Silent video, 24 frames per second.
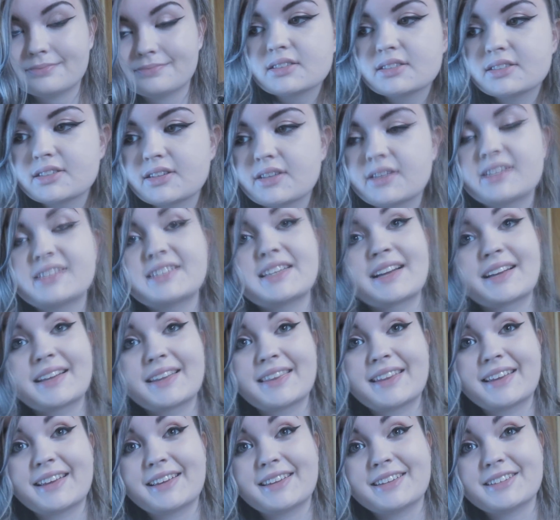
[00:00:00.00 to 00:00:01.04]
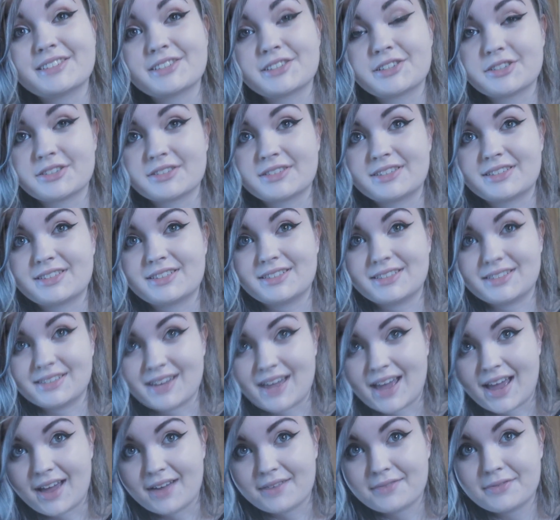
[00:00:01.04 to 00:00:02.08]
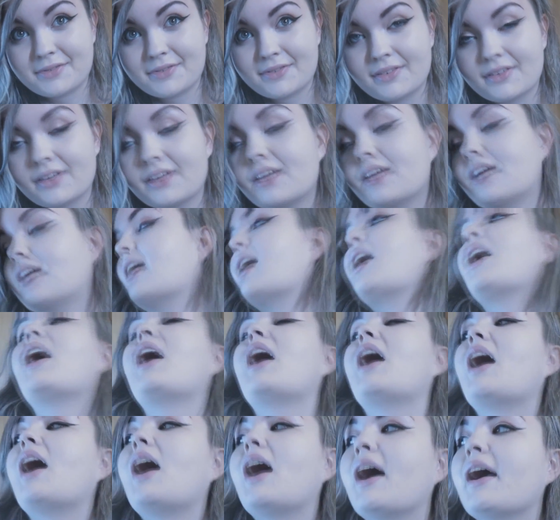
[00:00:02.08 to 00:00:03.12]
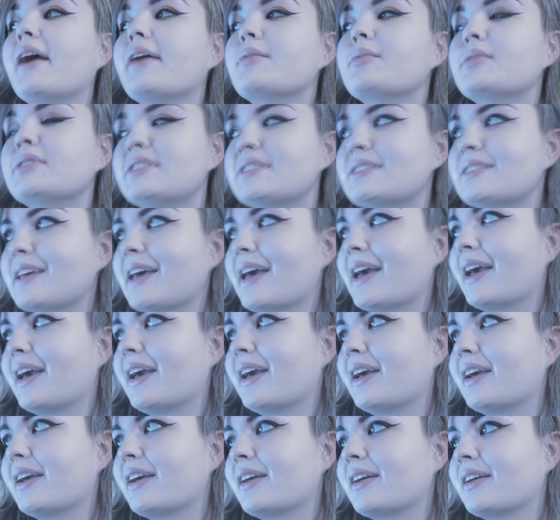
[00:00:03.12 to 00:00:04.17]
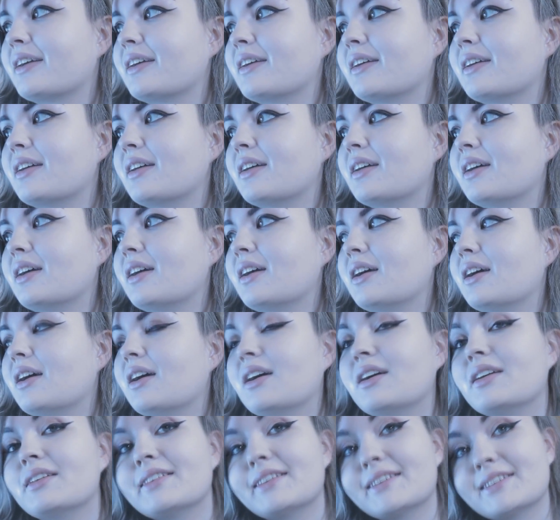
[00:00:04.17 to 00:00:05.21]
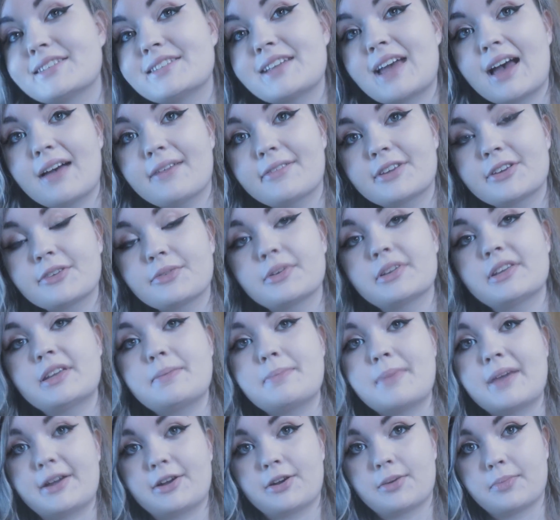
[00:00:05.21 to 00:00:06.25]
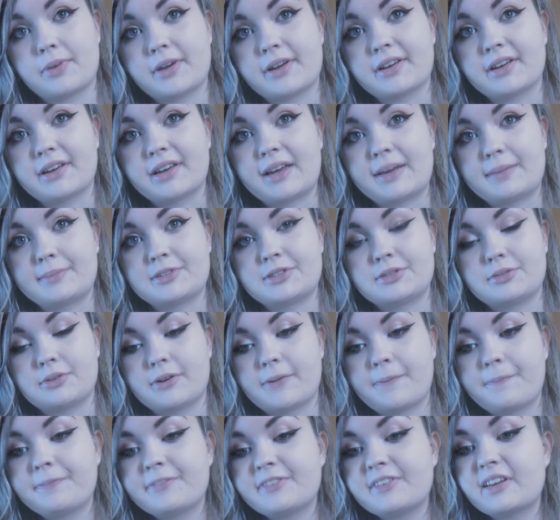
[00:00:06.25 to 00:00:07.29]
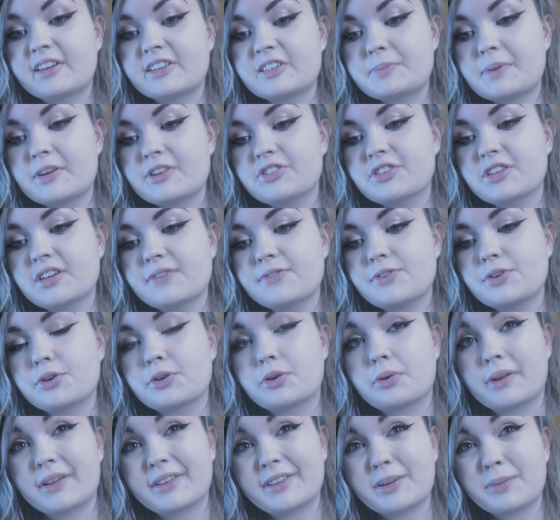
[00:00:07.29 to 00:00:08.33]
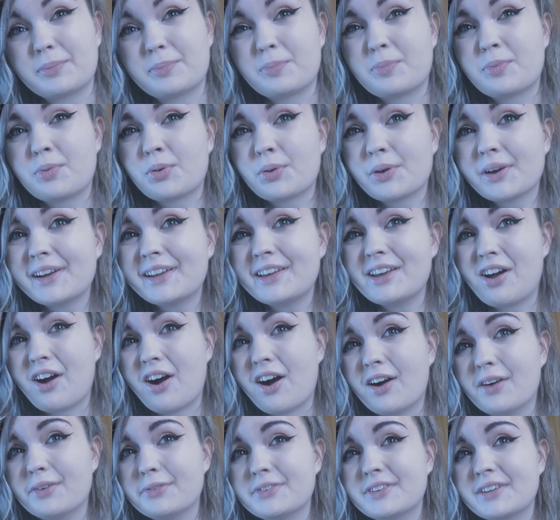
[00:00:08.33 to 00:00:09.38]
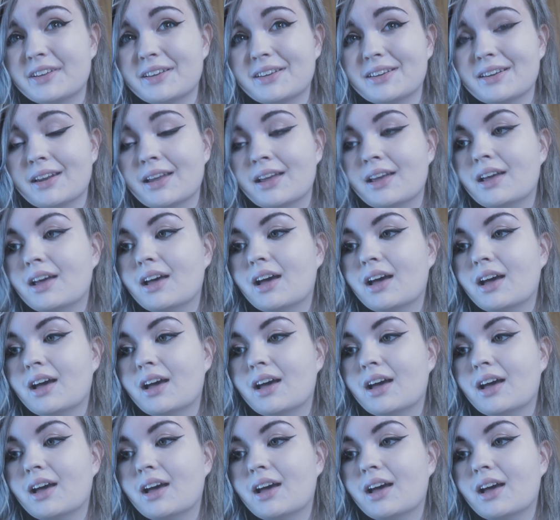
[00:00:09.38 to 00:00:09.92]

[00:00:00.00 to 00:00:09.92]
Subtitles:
So the second thing is good staff. I would say the staff can really make or break a game store, especially if you're going there pretty often.